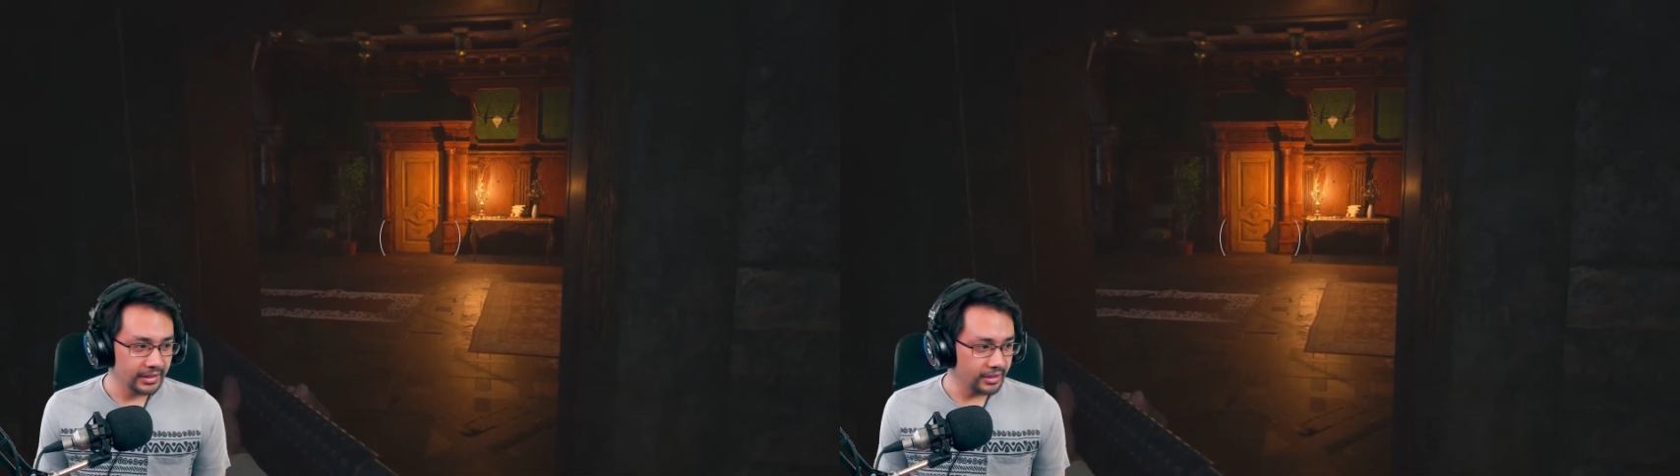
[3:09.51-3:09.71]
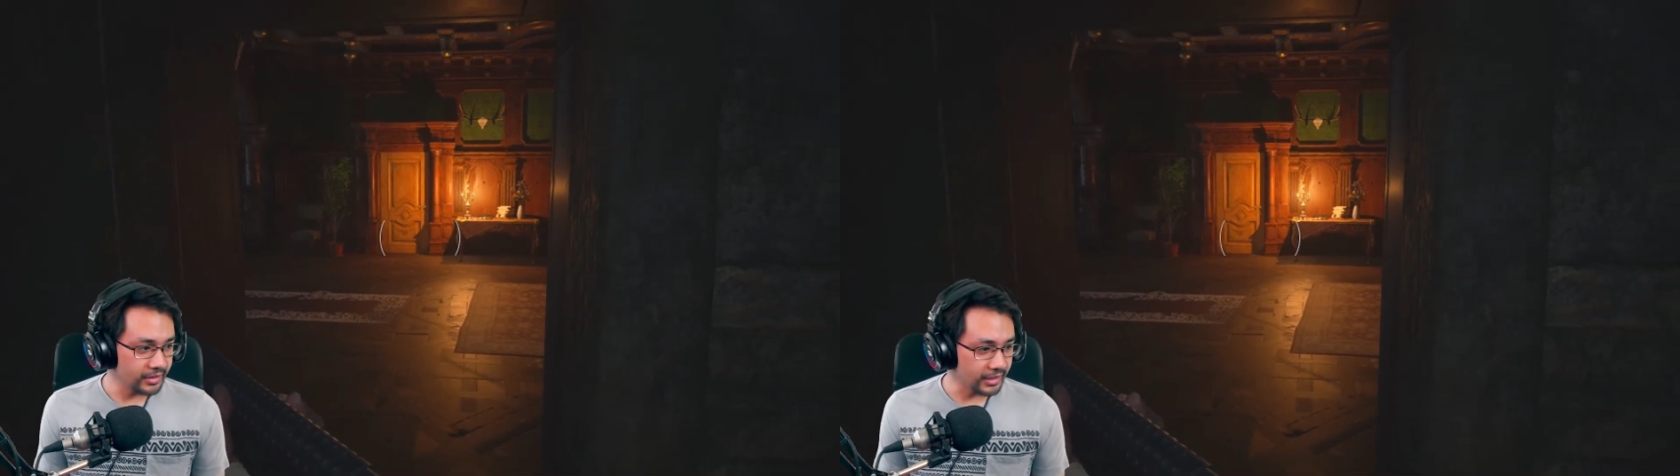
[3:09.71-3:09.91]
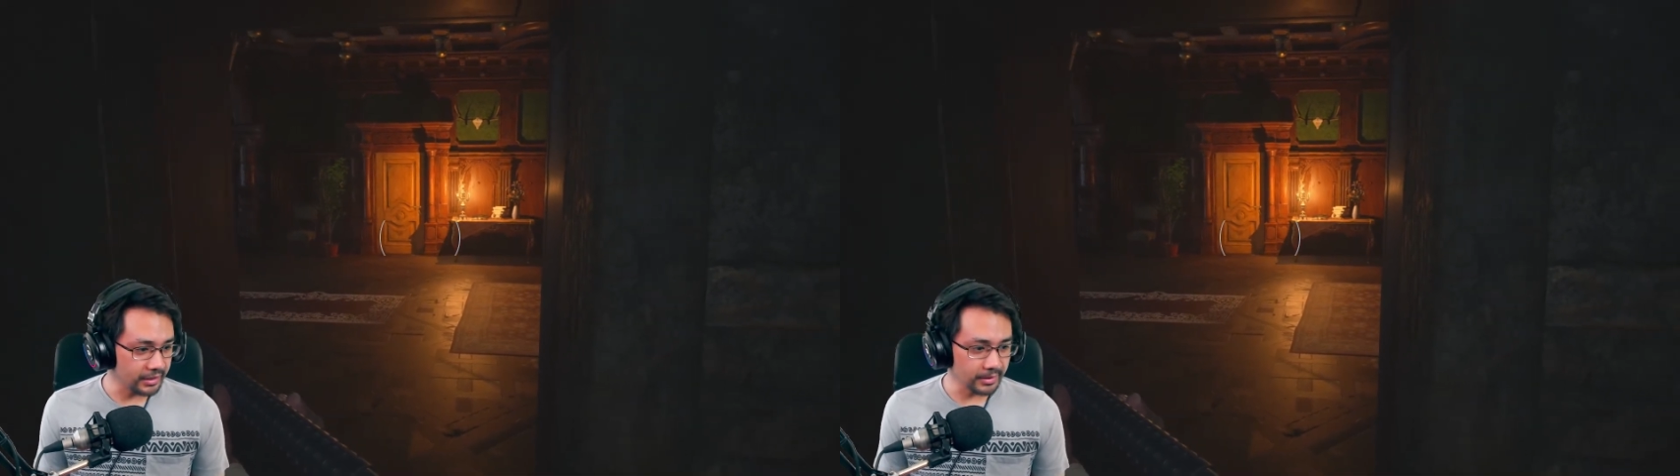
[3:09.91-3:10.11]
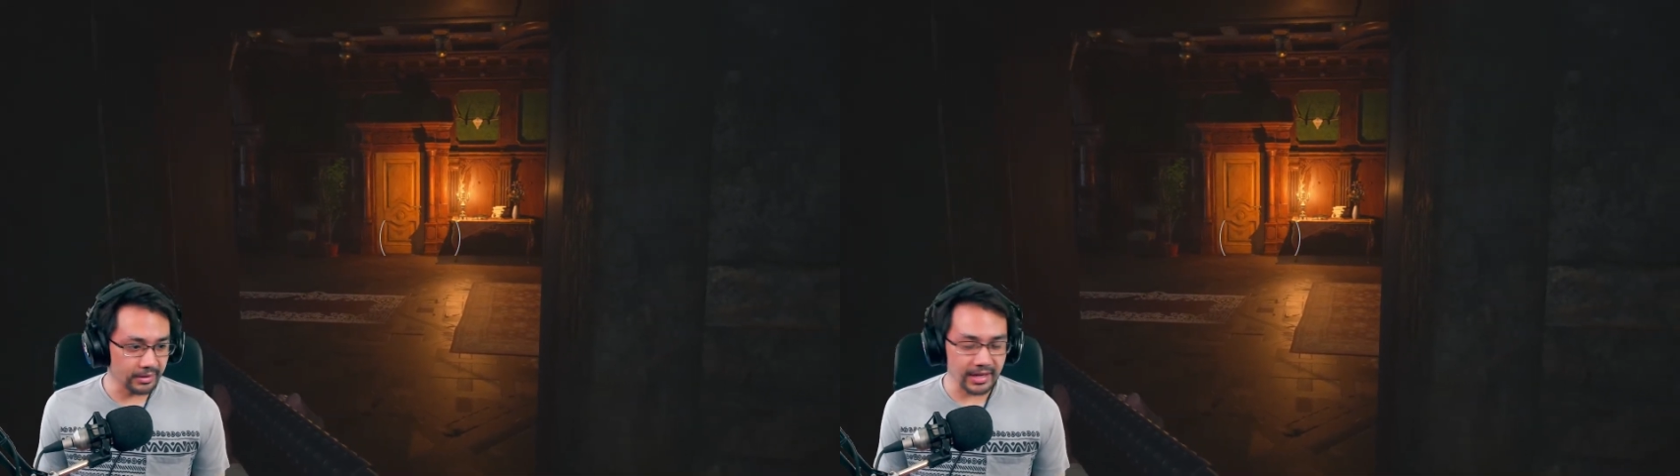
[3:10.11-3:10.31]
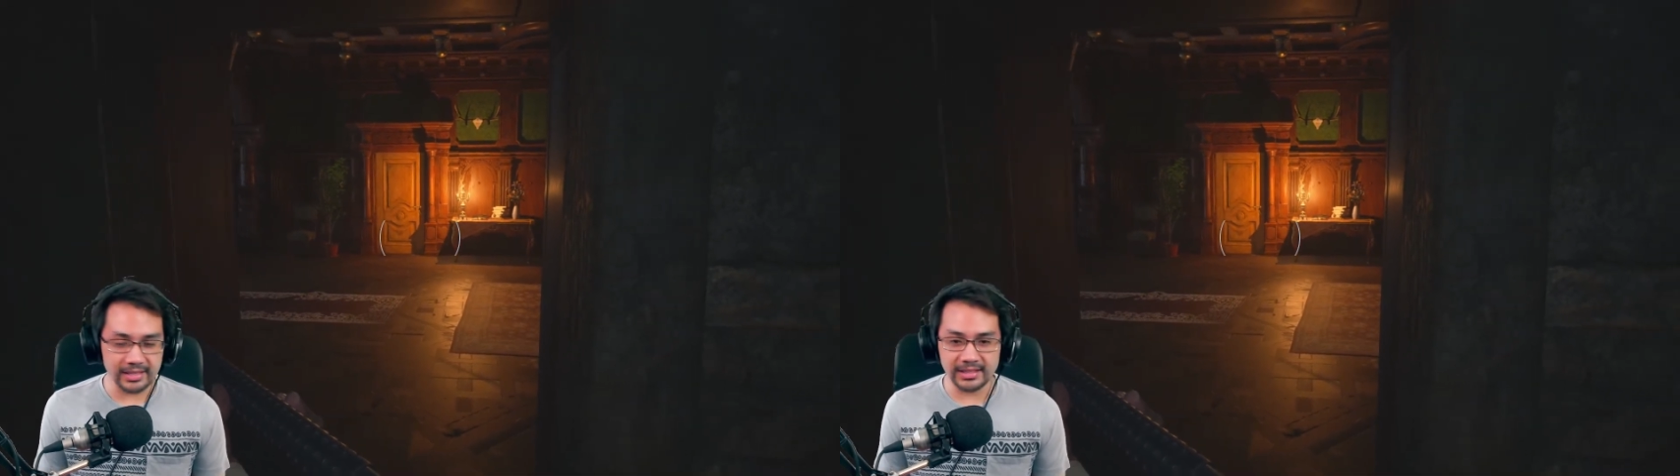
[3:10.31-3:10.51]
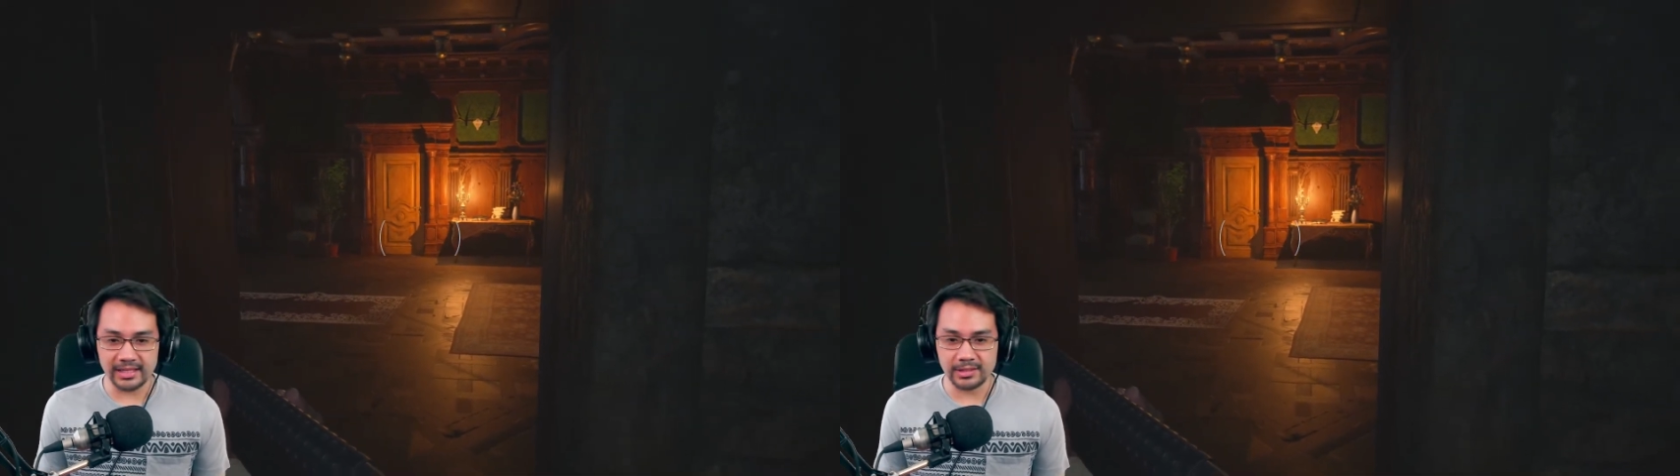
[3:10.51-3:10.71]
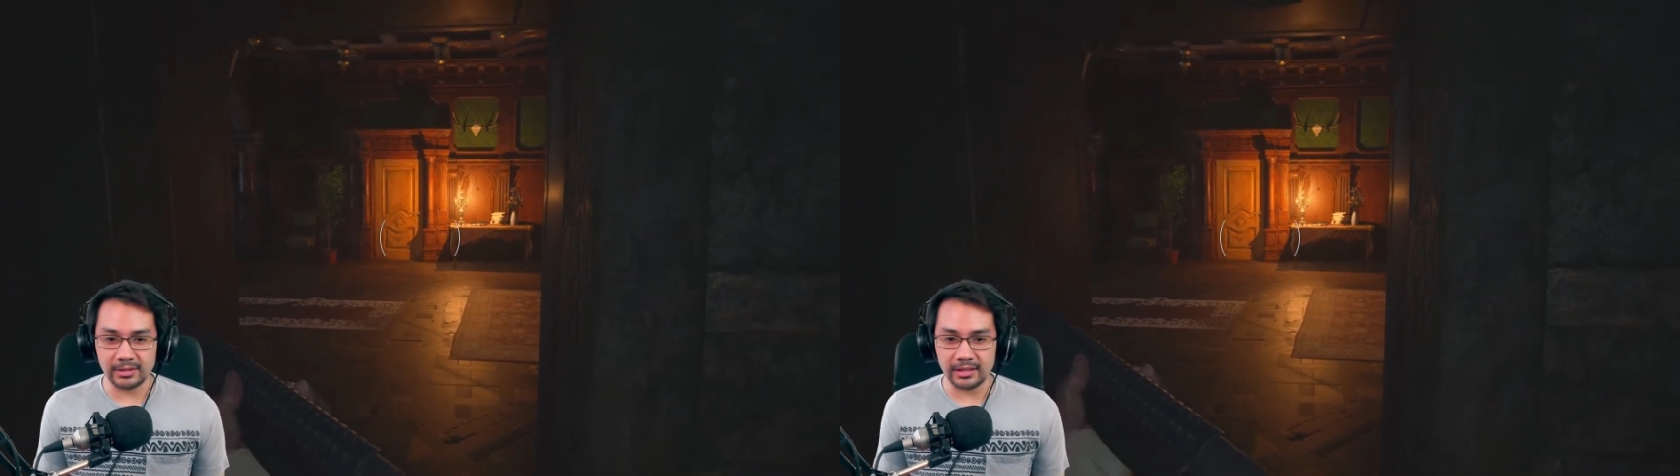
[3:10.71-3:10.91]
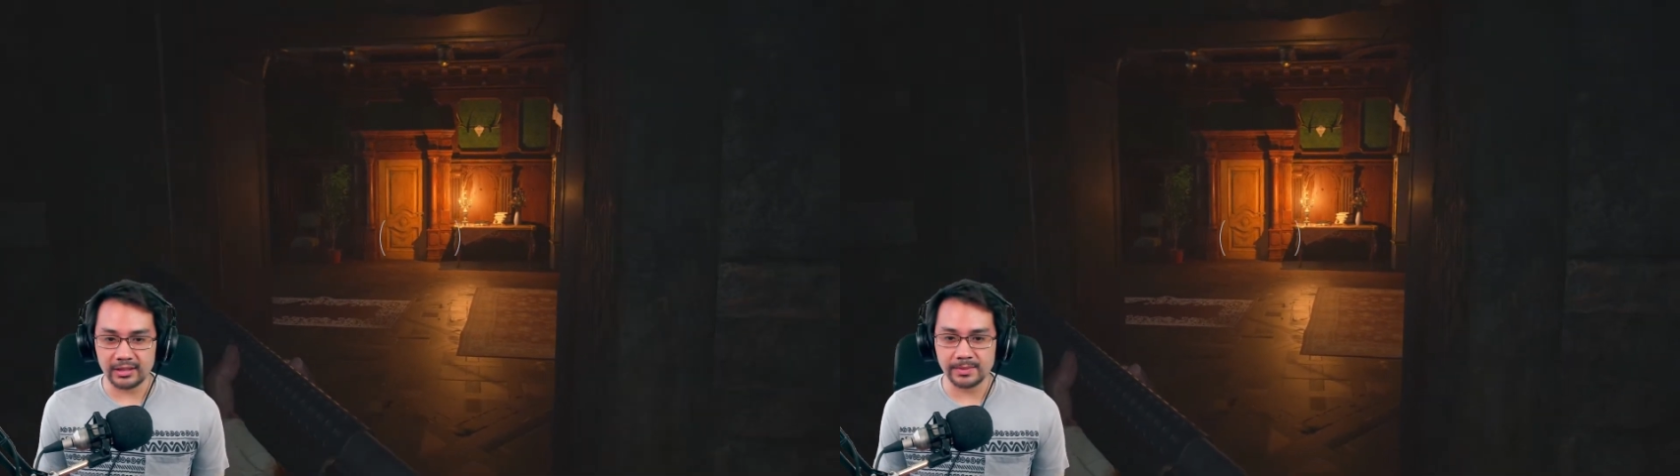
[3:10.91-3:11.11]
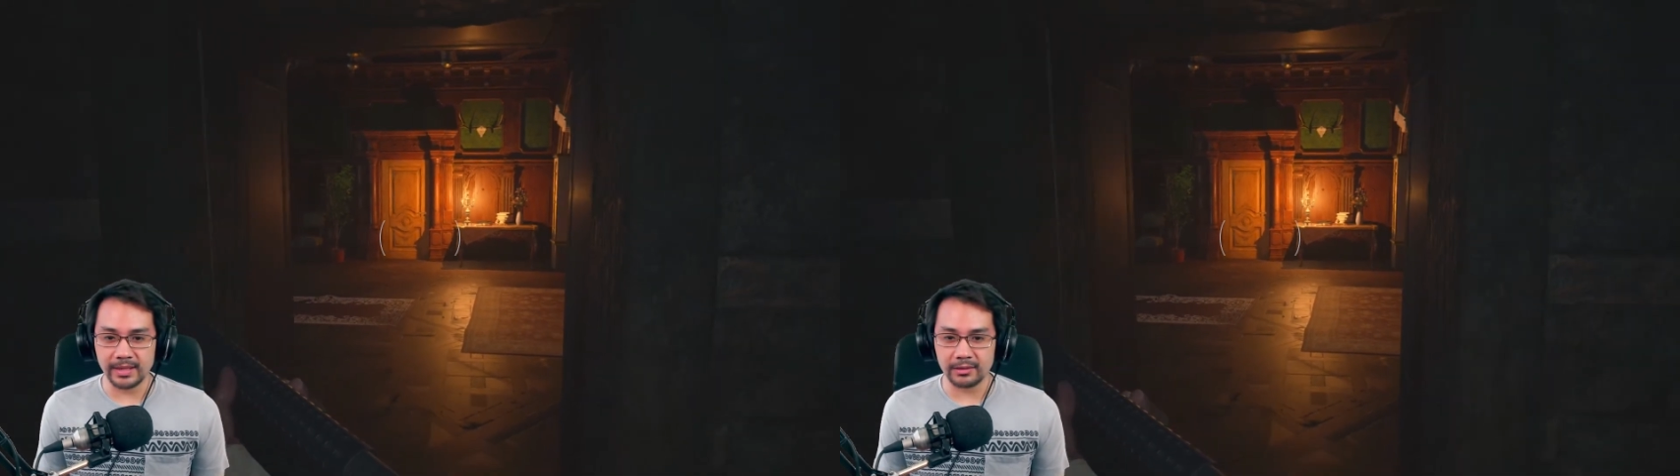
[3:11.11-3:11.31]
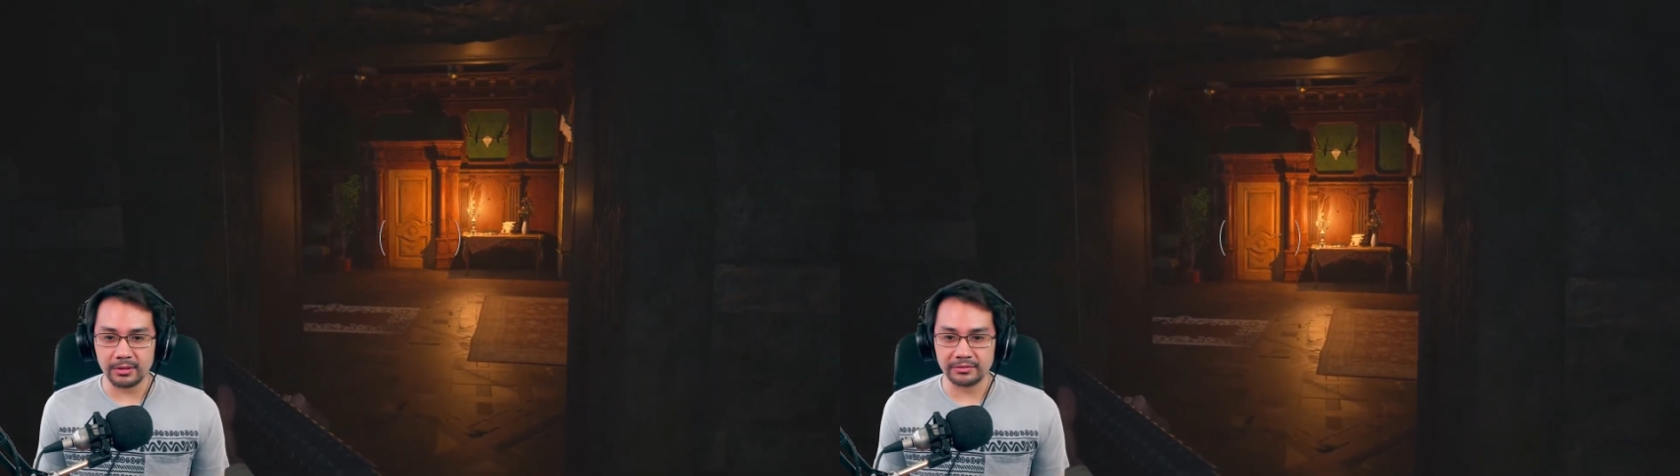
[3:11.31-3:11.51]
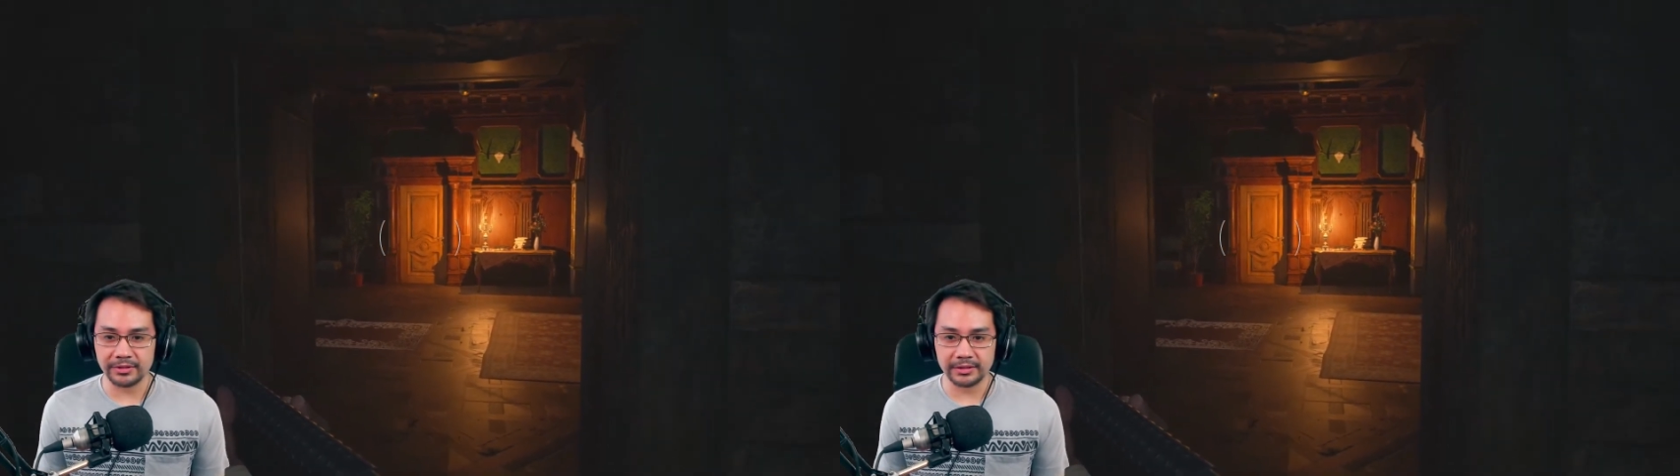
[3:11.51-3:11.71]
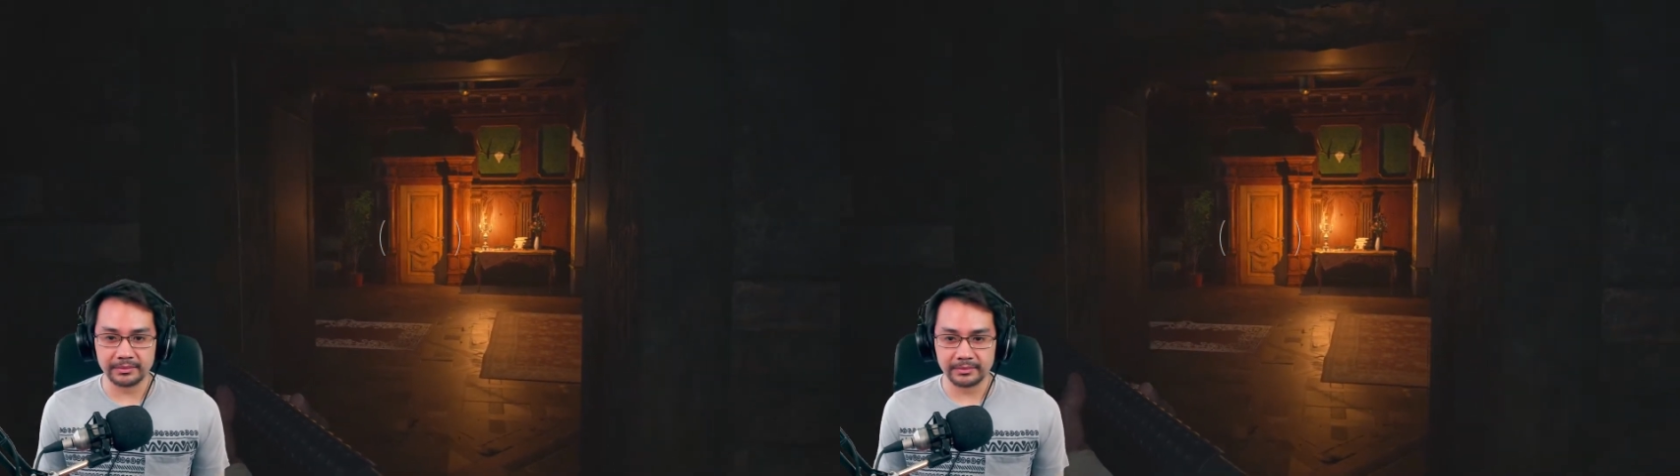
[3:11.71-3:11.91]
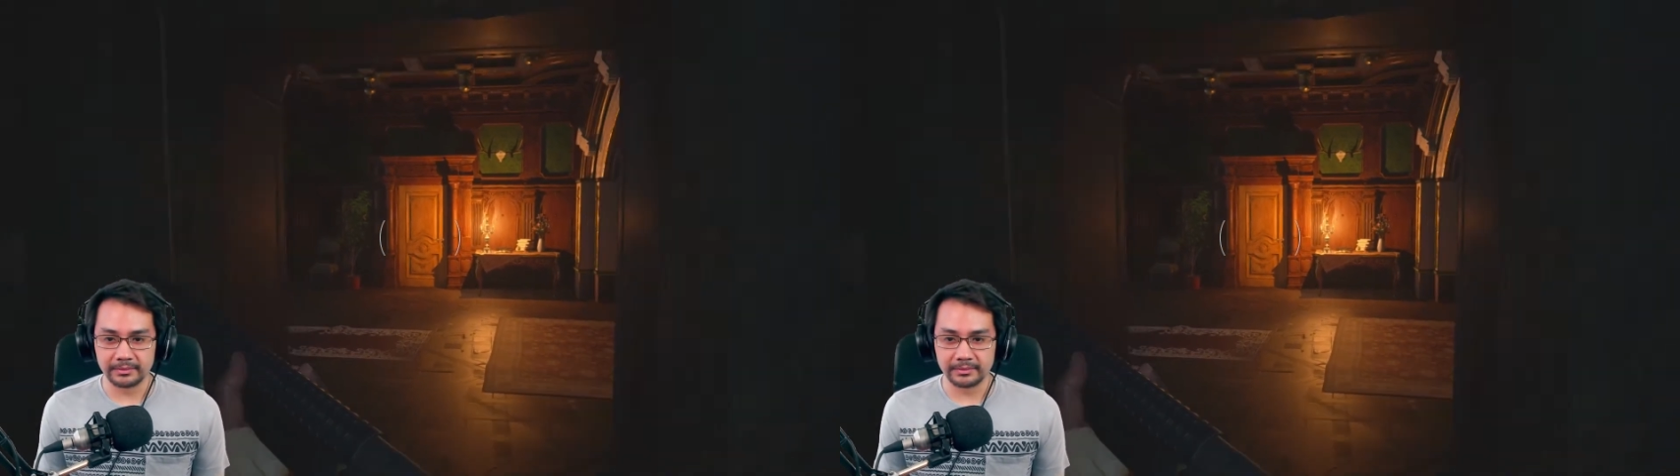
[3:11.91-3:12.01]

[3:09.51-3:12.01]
Okay, here we go, guys. Let's uh, let's make a run for it.